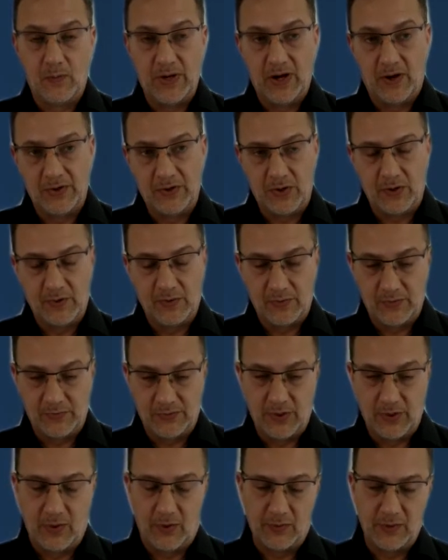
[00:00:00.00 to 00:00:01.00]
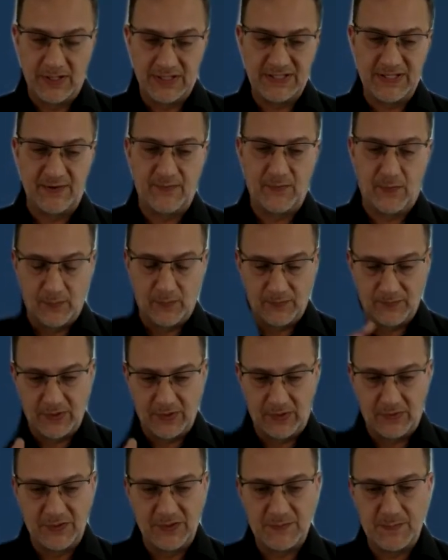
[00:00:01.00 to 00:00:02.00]
we are the longest evolved
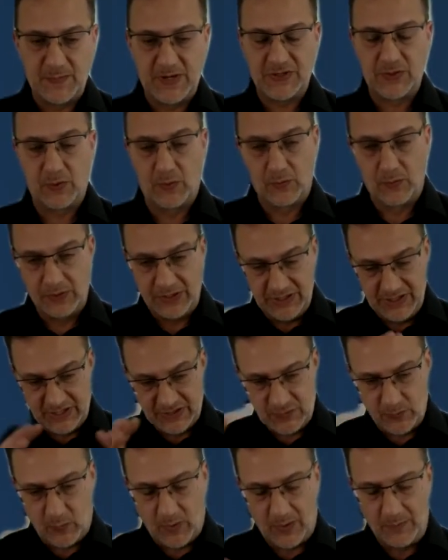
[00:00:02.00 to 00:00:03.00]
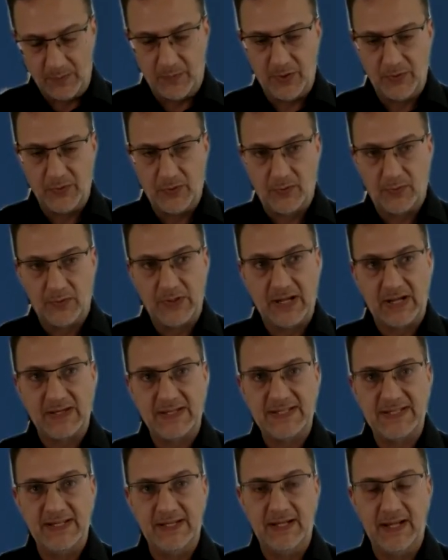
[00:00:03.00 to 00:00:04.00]
on the special ES1 bundle, the
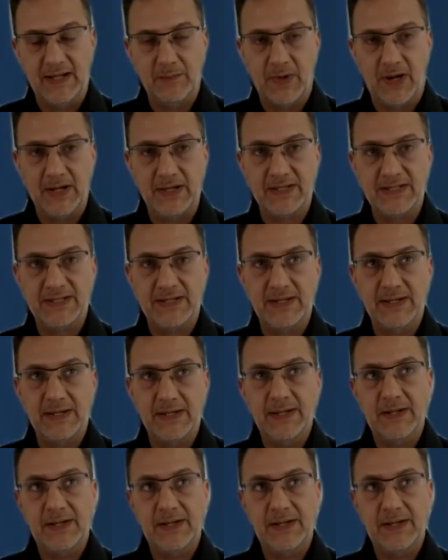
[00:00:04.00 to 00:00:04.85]
ceiling mics.